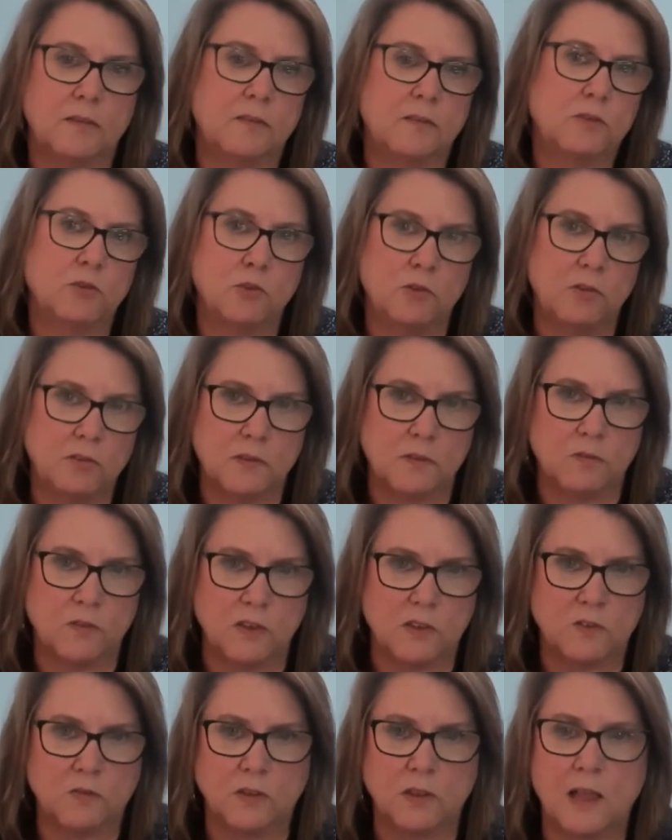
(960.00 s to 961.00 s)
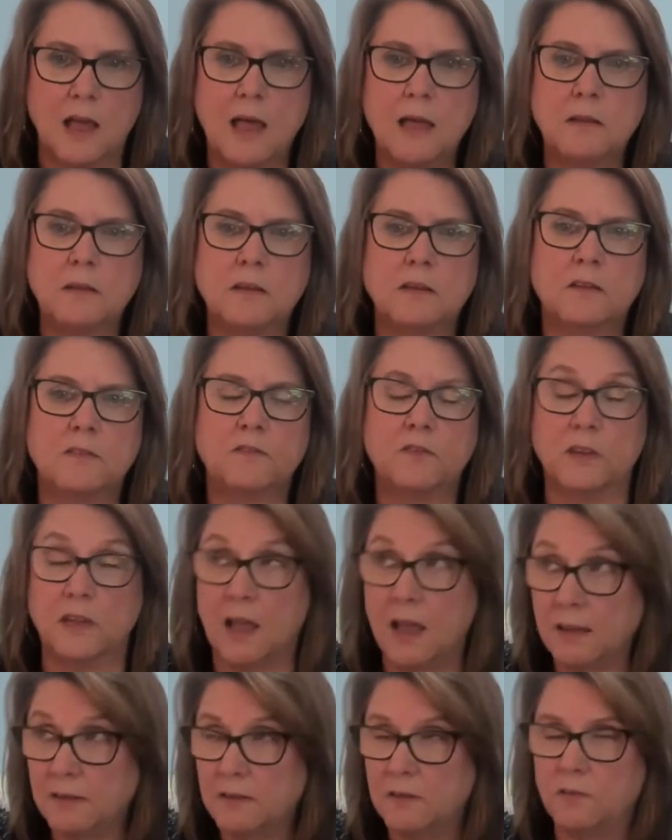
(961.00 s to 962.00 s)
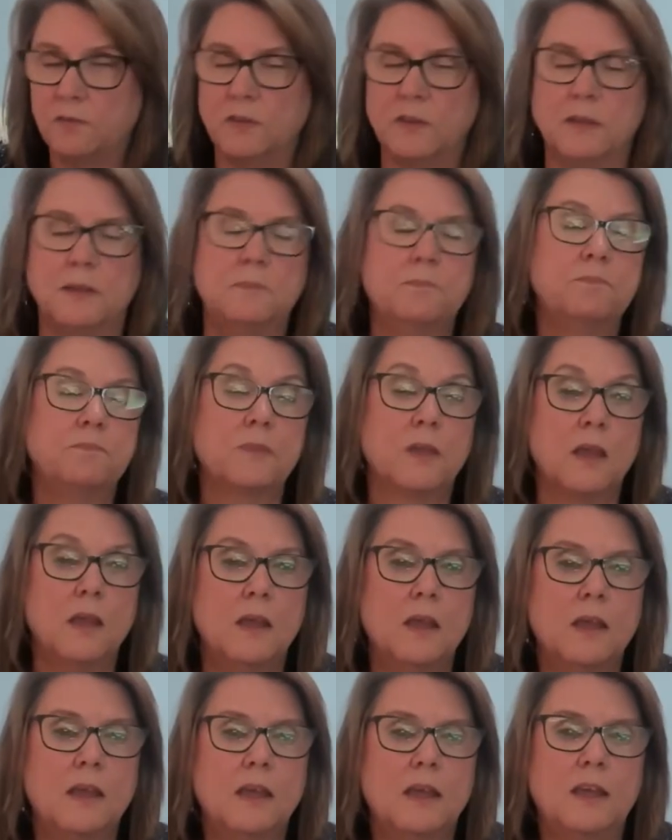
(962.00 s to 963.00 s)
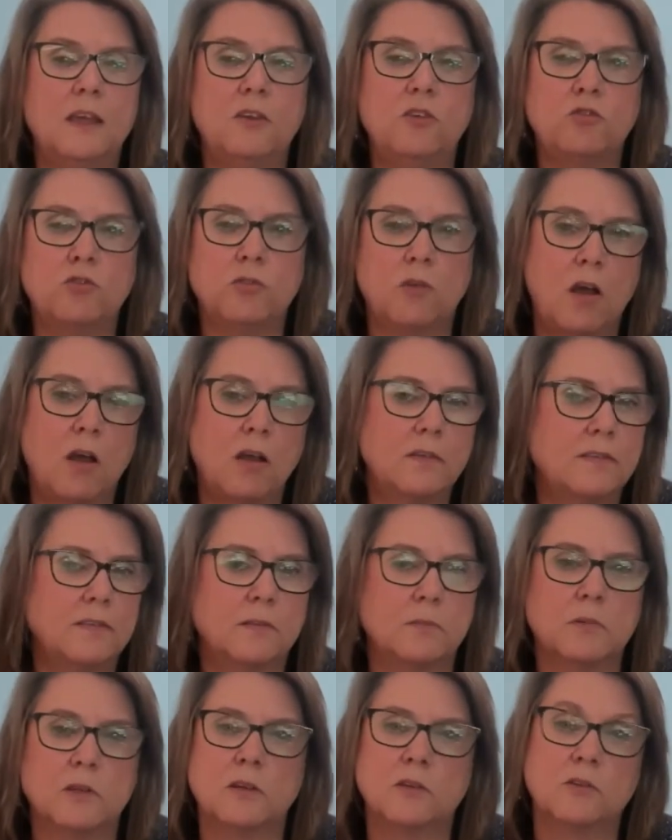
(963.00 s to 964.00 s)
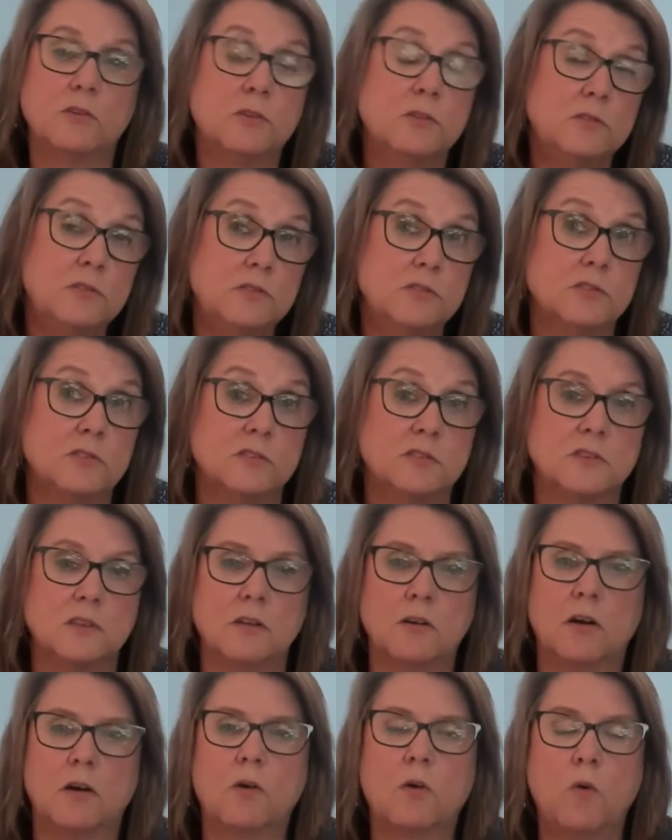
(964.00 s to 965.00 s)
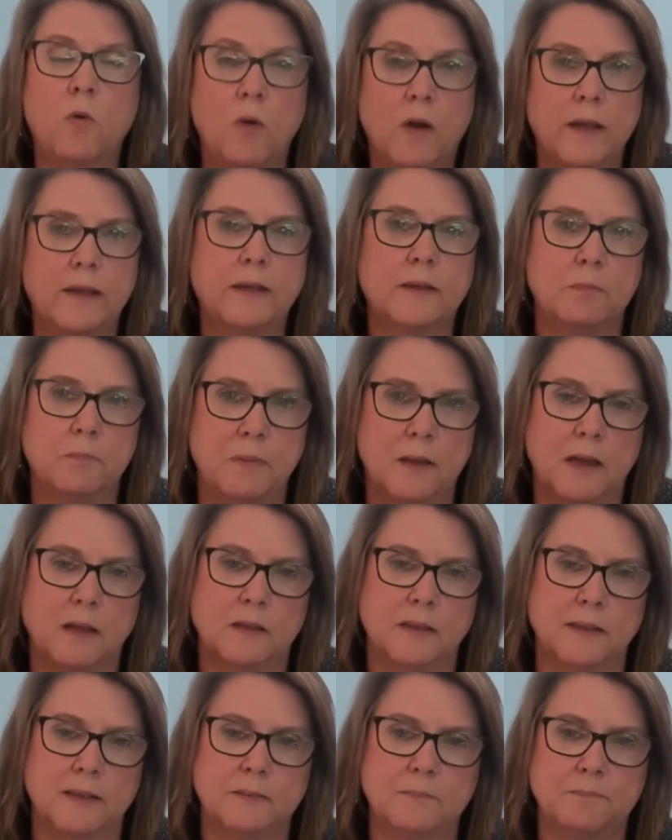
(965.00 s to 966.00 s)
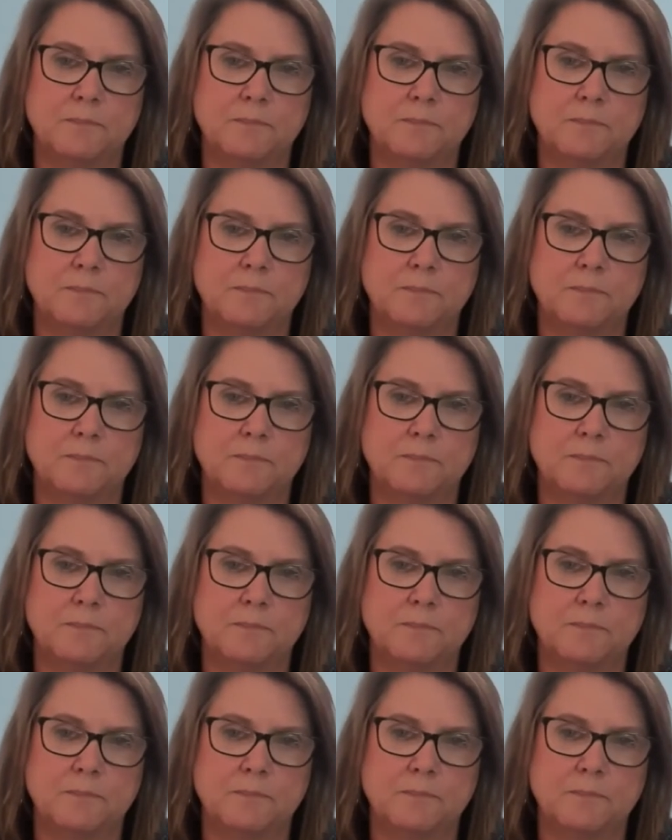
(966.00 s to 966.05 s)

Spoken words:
students of this philosophy, he draws some conclusions that are quite compelling.